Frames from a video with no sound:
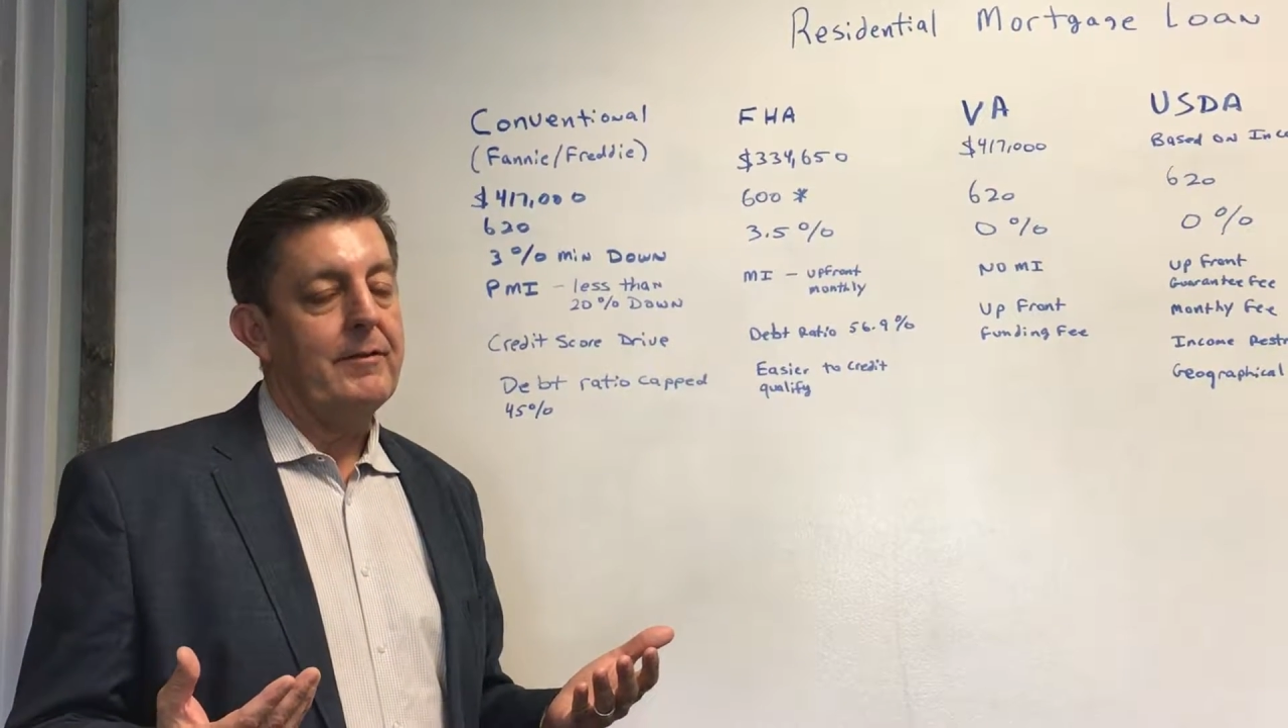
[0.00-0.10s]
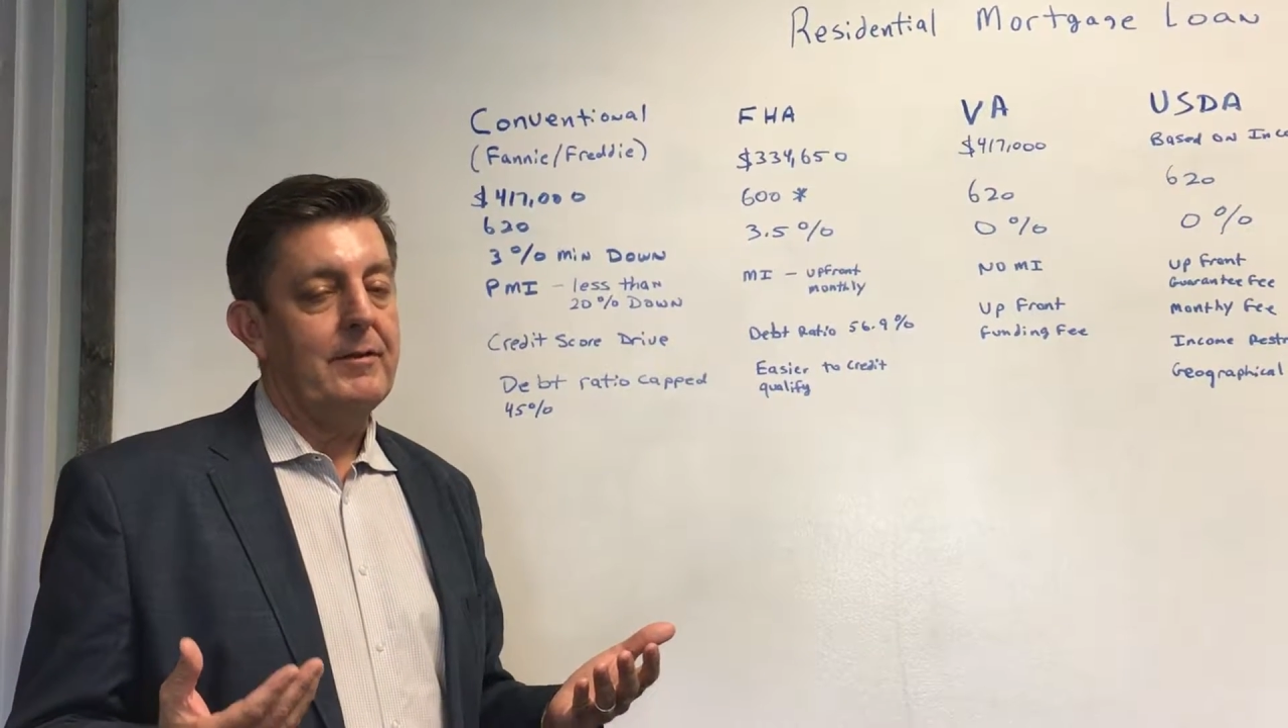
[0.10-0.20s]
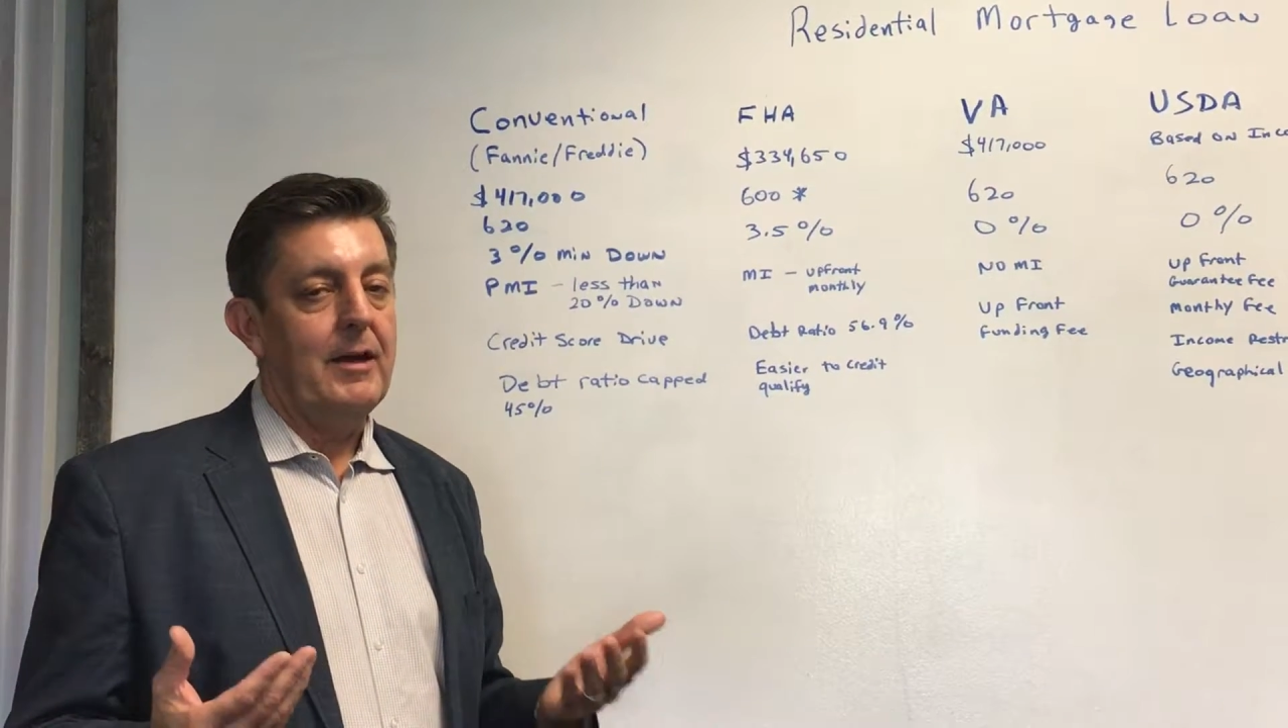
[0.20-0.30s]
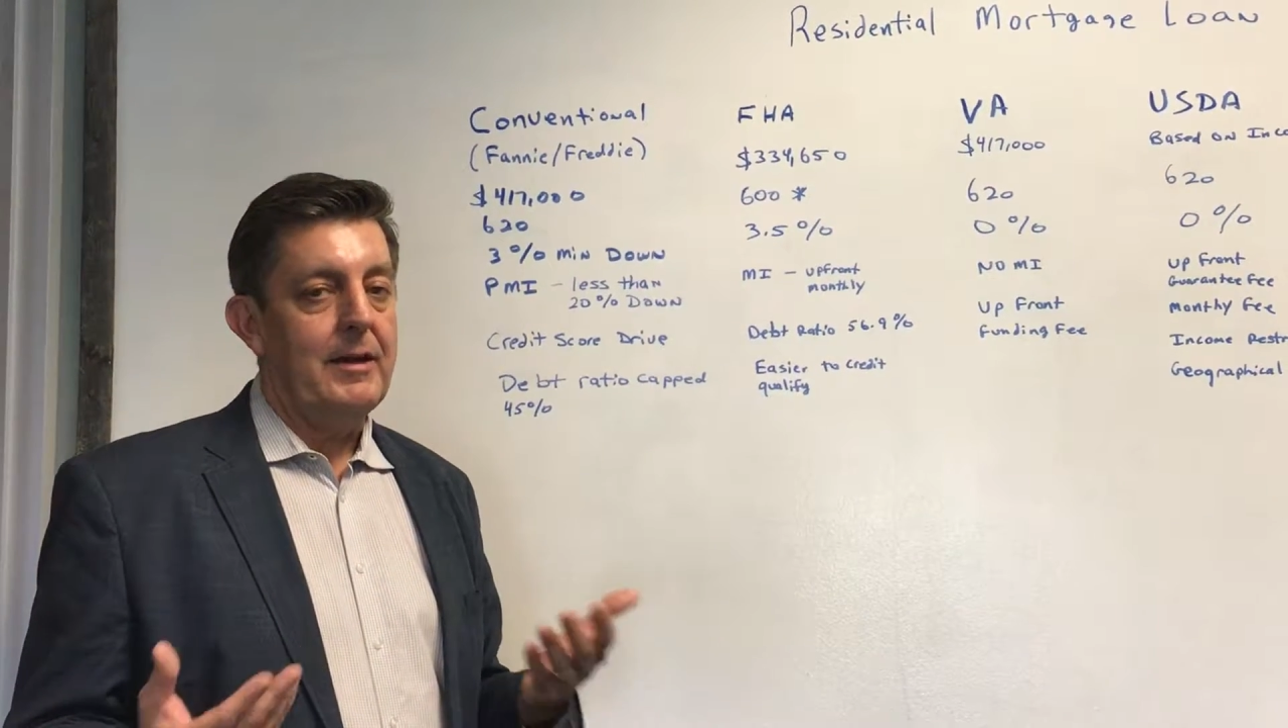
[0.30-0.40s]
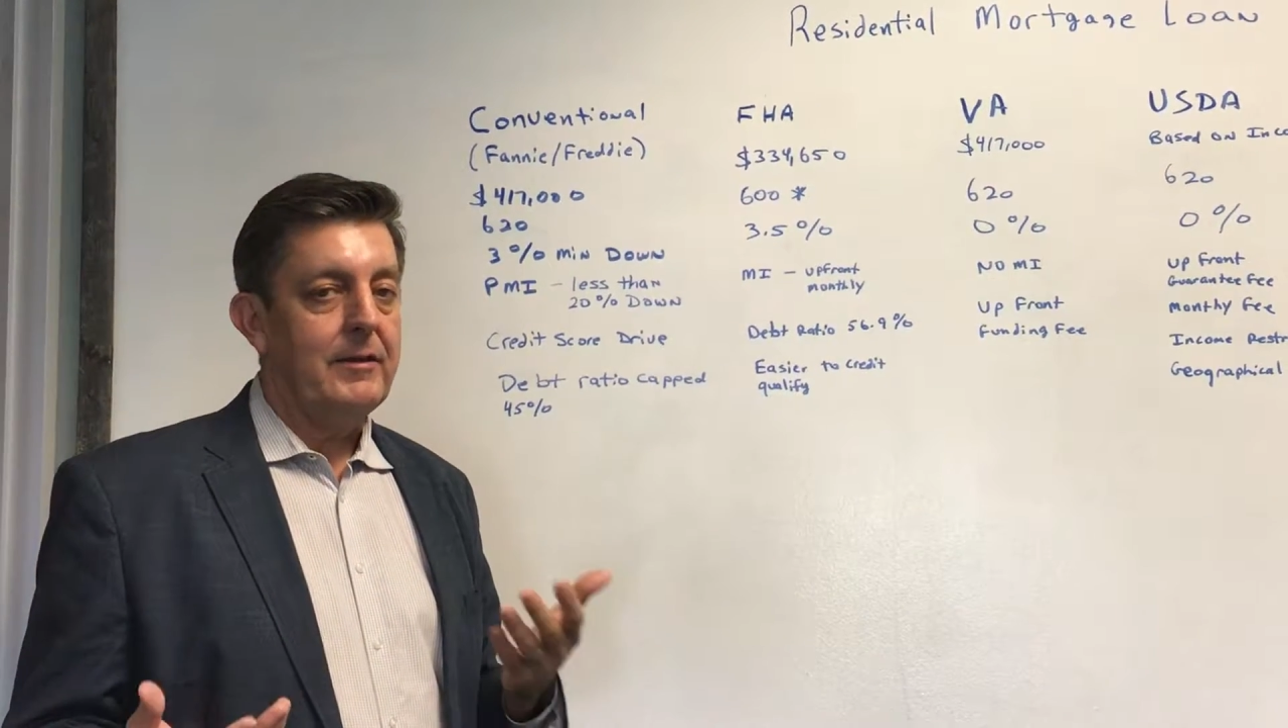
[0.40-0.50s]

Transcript: It's not